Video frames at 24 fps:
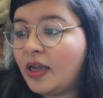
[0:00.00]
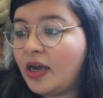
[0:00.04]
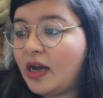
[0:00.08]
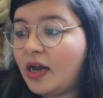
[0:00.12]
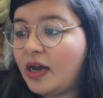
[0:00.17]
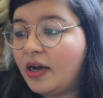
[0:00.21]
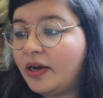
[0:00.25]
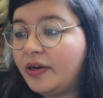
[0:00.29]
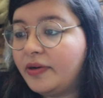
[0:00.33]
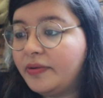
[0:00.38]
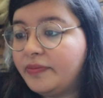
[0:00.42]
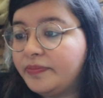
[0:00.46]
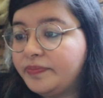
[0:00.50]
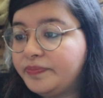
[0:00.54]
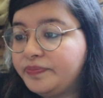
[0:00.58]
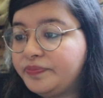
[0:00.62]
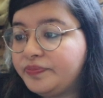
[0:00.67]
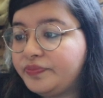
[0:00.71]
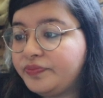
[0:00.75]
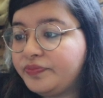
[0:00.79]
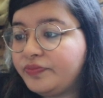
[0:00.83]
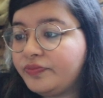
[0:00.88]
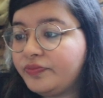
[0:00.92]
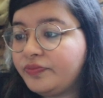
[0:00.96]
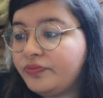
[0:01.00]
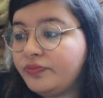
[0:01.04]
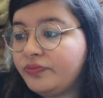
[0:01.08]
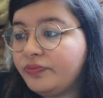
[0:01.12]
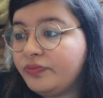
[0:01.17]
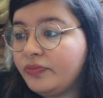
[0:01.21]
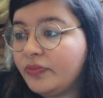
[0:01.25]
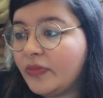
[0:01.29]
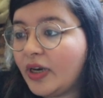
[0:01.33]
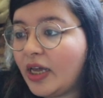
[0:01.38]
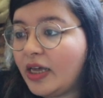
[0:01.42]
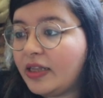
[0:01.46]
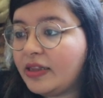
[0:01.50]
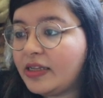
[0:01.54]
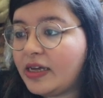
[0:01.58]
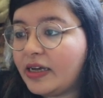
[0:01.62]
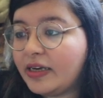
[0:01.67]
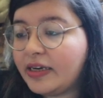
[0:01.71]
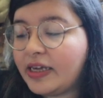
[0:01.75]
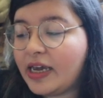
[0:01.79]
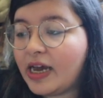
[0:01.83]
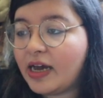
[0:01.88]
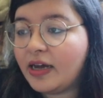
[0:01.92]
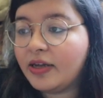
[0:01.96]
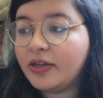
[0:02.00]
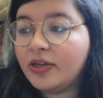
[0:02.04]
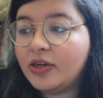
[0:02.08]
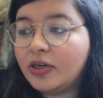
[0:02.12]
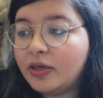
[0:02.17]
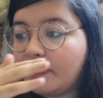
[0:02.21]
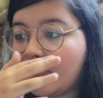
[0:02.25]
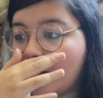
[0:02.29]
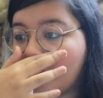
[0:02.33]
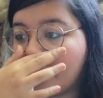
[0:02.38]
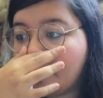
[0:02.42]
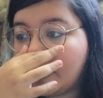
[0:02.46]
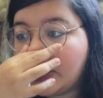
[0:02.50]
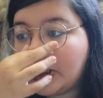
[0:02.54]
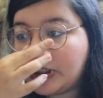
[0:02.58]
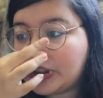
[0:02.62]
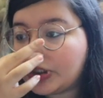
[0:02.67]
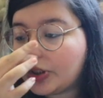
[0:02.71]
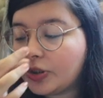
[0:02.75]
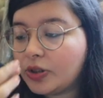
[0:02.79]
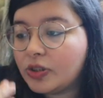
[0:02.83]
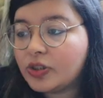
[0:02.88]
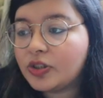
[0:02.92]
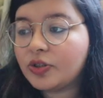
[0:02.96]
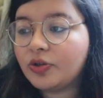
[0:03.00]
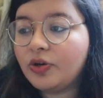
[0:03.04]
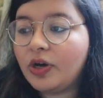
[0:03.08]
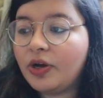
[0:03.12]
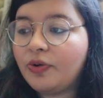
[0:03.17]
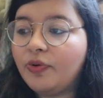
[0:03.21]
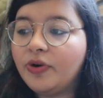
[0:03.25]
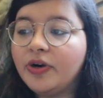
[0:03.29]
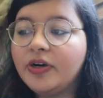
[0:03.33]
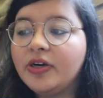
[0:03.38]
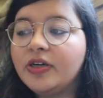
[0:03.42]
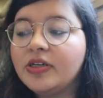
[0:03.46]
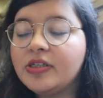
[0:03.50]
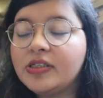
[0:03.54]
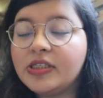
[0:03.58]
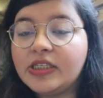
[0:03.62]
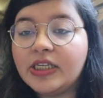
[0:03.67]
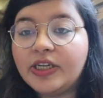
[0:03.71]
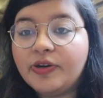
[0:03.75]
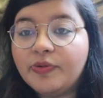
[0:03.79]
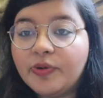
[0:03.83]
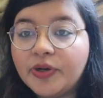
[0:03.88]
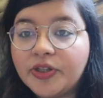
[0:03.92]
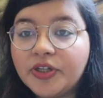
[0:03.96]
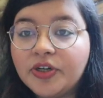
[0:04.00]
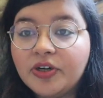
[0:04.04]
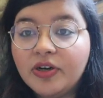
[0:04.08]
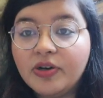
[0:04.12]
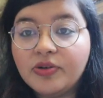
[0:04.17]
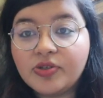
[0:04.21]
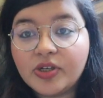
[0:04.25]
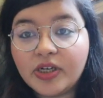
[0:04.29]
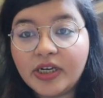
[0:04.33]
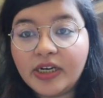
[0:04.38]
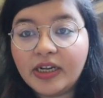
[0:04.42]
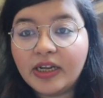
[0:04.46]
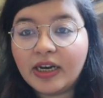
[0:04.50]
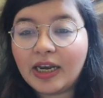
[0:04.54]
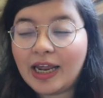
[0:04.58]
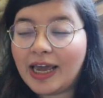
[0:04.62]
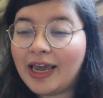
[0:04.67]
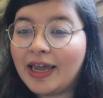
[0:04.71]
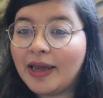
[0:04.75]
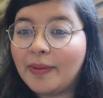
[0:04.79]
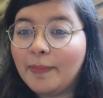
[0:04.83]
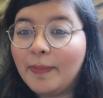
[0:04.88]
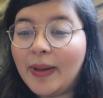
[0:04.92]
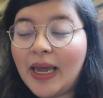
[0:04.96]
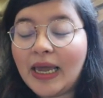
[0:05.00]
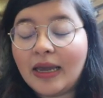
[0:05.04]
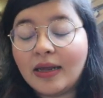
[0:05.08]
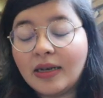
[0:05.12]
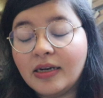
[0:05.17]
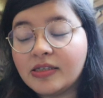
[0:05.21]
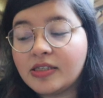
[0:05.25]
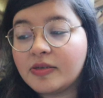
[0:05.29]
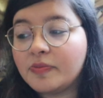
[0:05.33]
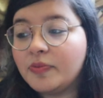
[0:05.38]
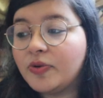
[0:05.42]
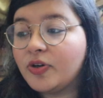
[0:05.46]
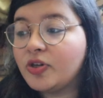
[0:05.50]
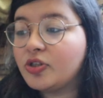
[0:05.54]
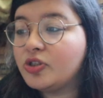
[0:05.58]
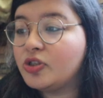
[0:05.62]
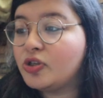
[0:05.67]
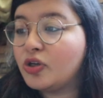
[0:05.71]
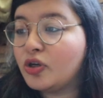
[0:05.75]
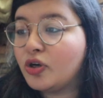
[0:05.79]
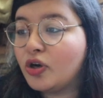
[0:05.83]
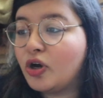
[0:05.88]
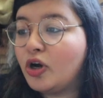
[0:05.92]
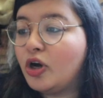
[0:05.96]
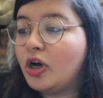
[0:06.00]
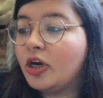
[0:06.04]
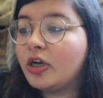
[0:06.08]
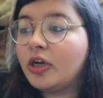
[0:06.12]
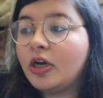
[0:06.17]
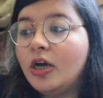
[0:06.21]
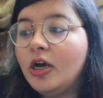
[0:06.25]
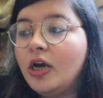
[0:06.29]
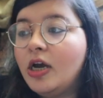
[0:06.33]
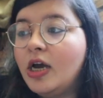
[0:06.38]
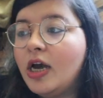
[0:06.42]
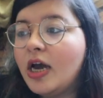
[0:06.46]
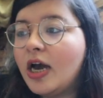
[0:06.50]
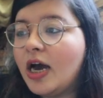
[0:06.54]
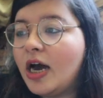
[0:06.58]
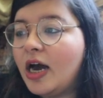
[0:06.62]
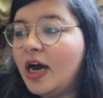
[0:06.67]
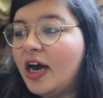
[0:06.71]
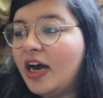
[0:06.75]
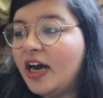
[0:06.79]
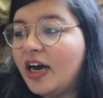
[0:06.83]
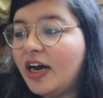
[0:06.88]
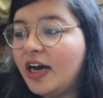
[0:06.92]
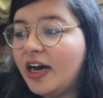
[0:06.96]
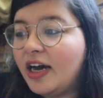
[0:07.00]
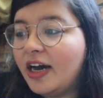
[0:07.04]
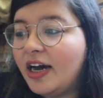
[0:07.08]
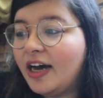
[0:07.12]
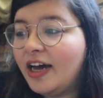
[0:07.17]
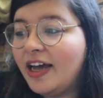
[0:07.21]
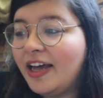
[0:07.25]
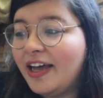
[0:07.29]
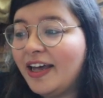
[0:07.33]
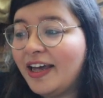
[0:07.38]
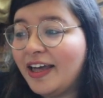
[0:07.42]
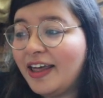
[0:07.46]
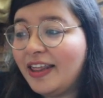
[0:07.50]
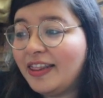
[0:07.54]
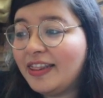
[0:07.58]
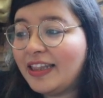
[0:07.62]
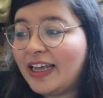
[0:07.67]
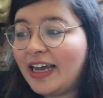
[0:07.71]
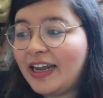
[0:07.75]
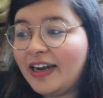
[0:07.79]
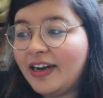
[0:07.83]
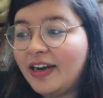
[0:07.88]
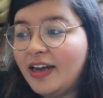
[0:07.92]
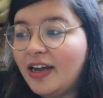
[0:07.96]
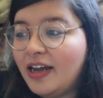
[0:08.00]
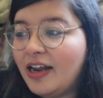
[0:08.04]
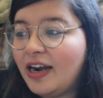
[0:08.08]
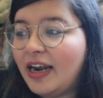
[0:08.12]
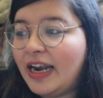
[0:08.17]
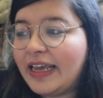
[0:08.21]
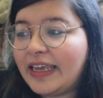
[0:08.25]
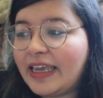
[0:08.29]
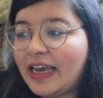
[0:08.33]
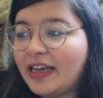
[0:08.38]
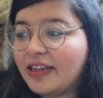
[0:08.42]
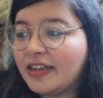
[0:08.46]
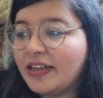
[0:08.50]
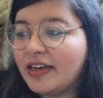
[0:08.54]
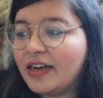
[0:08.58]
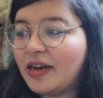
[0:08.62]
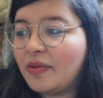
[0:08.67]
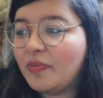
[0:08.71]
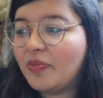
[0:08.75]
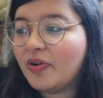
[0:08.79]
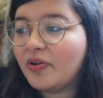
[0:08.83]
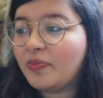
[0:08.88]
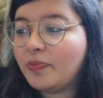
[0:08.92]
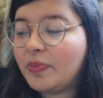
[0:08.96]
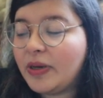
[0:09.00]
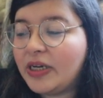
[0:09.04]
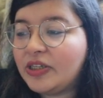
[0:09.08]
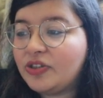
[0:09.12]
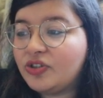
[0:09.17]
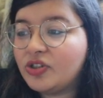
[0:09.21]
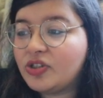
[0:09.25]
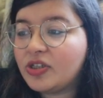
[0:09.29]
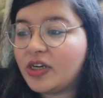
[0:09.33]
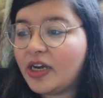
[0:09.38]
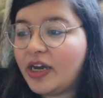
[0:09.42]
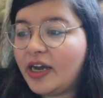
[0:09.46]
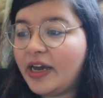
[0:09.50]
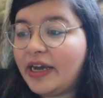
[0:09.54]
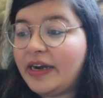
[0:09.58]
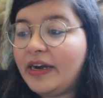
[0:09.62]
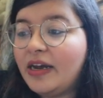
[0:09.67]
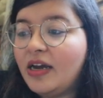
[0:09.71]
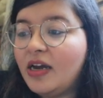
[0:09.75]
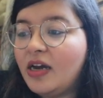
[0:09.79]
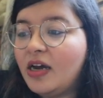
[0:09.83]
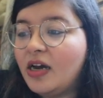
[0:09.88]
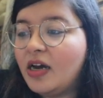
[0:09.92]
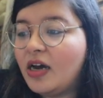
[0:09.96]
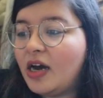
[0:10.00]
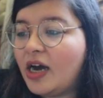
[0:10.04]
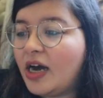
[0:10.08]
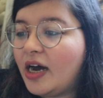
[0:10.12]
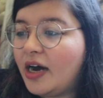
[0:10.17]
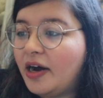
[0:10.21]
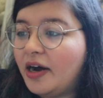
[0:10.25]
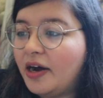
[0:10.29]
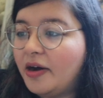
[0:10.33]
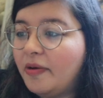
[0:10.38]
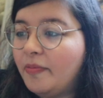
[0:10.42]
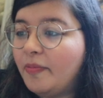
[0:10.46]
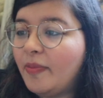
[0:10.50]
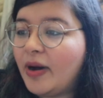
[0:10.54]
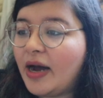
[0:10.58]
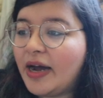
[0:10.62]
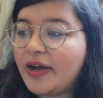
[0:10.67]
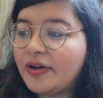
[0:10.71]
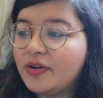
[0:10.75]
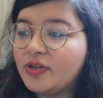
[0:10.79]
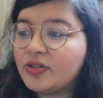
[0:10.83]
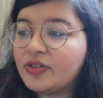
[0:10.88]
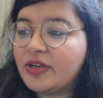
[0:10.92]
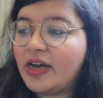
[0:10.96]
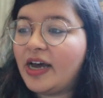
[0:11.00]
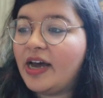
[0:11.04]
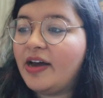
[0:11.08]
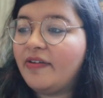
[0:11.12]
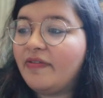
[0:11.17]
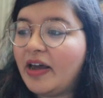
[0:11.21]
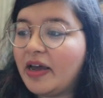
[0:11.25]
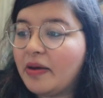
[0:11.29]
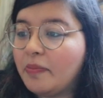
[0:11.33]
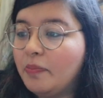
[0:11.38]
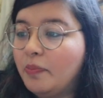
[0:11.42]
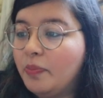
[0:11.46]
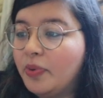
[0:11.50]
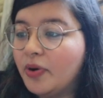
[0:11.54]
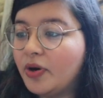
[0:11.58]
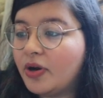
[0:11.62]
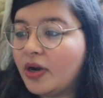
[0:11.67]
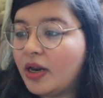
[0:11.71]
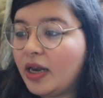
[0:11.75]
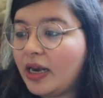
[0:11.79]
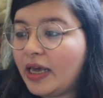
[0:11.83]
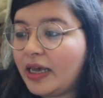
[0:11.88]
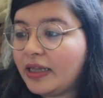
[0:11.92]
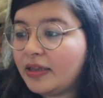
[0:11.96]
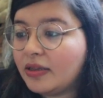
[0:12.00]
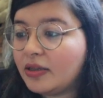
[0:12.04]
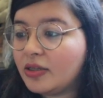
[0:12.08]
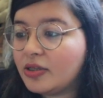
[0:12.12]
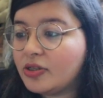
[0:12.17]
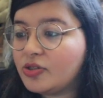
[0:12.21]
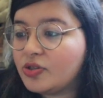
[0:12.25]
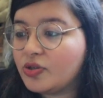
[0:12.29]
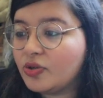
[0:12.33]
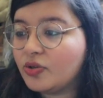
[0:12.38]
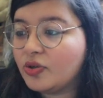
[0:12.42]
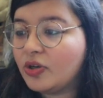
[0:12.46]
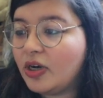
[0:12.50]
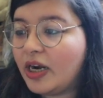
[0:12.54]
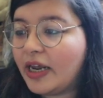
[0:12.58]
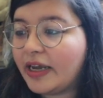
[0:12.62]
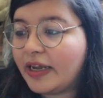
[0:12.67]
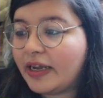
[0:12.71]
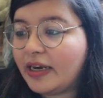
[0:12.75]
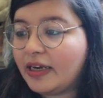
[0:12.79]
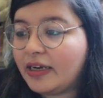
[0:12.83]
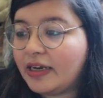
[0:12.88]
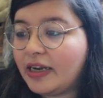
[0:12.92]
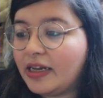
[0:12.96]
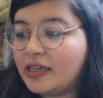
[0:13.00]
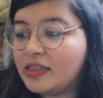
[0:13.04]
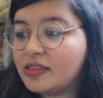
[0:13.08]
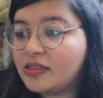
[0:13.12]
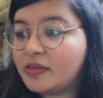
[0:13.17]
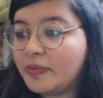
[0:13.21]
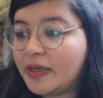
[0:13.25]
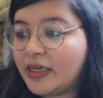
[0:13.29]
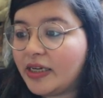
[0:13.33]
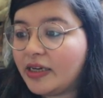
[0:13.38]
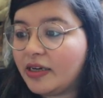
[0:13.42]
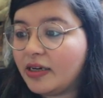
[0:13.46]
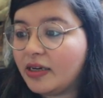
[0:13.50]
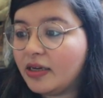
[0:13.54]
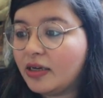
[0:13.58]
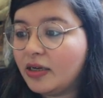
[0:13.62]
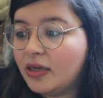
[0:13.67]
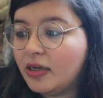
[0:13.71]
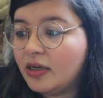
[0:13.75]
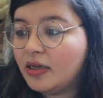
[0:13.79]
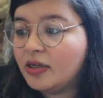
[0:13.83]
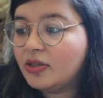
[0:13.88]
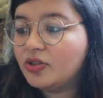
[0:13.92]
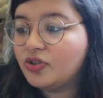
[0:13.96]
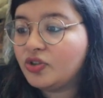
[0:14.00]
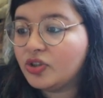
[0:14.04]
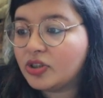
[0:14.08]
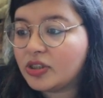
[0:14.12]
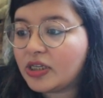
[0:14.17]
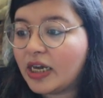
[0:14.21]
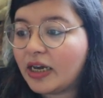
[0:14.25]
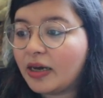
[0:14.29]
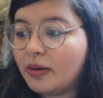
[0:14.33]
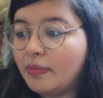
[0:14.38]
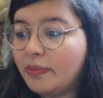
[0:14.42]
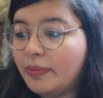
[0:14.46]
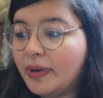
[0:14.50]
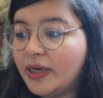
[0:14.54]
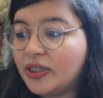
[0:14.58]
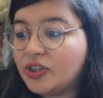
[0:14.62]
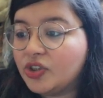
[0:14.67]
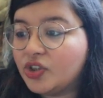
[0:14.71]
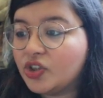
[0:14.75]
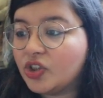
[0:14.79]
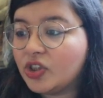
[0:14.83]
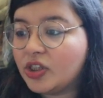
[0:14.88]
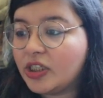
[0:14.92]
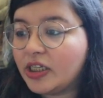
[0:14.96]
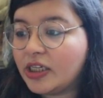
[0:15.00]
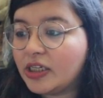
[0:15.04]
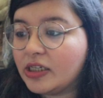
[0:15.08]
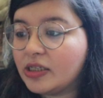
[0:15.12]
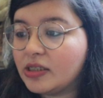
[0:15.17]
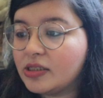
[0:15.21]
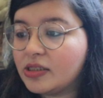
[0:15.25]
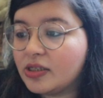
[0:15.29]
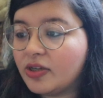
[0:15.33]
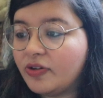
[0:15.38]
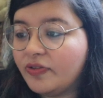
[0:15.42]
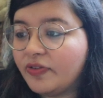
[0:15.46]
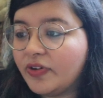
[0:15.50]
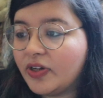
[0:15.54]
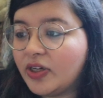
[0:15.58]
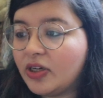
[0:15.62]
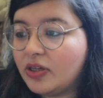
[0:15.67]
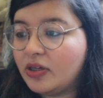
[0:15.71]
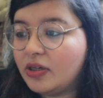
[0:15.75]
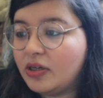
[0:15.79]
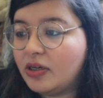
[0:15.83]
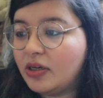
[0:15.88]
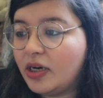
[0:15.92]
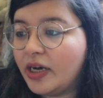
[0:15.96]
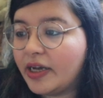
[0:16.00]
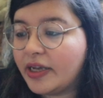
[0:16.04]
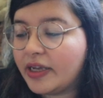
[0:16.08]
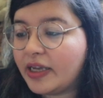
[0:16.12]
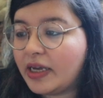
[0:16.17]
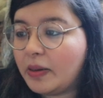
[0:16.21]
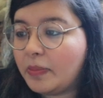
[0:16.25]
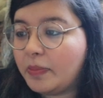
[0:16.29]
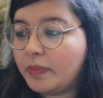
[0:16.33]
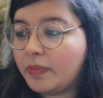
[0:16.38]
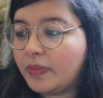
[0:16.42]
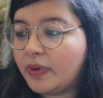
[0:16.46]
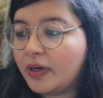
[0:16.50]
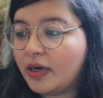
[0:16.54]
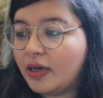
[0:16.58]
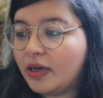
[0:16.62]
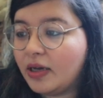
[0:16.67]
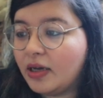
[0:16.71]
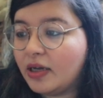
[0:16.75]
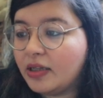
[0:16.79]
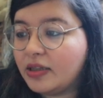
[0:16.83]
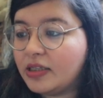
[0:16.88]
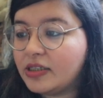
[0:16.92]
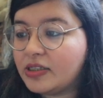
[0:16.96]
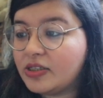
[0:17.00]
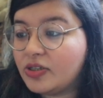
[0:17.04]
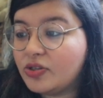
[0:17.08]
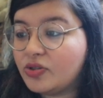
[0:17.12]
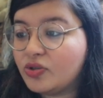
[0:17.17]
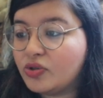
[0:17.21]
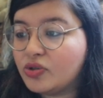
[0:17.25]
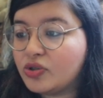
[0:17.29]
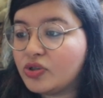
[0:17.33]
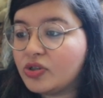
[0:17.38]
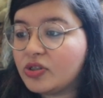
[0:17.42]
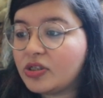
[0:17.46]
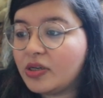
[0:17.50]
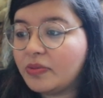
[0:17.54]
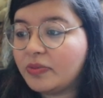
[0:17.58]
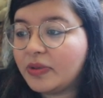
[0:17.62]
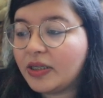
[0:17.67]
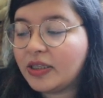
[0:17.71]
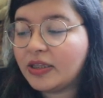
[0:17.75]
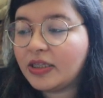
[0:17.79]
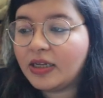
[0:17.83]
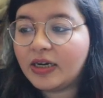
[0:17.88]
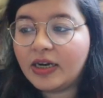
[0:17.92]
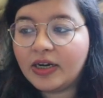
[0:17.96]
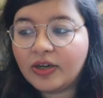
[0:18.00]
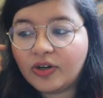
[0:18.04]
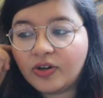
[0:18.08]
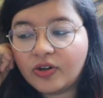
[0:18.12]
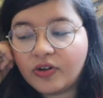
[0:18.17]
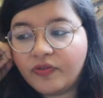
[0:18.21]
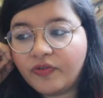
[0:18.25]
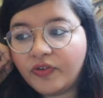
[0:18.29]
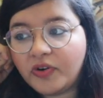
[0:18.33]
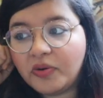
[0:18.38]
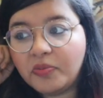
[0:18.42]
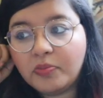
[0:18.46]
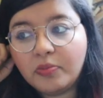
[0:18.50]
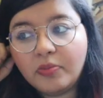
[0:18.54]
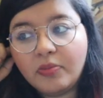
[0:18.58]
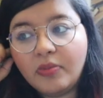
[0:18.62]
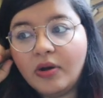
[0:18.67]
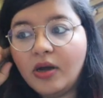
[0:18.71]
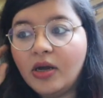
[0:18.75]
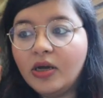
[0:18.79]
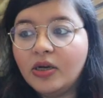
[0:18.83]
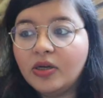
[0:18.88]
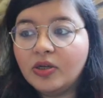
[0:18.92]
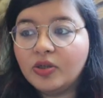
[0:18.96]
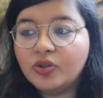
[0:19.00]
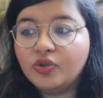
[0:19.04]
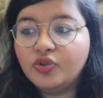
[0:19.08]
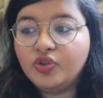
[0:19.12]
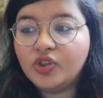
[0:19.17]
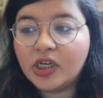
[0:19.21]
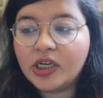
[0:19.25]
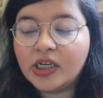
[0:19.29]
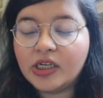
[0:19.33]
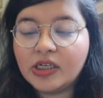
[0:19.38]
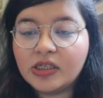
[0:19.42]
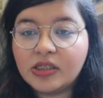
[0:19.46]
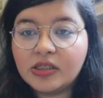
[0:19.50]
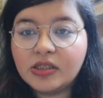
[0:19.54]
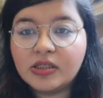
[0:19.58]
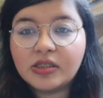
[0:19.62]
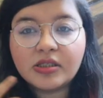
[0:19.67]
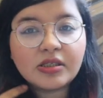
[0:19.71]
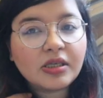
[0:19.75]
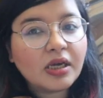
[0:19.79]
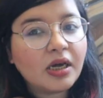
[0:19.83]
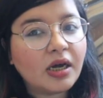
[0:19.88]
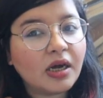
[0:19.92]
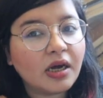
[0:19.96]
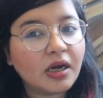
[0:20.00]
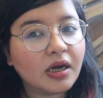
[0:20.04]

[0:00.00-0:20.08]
And then yeah, year published, also I wanted to see whether I was reading like backlist books or not. And then like, yeah, the number of pages read. I also have like book length, so like it tells me just like a bunch of things over here. I kept this is also something that I took from G's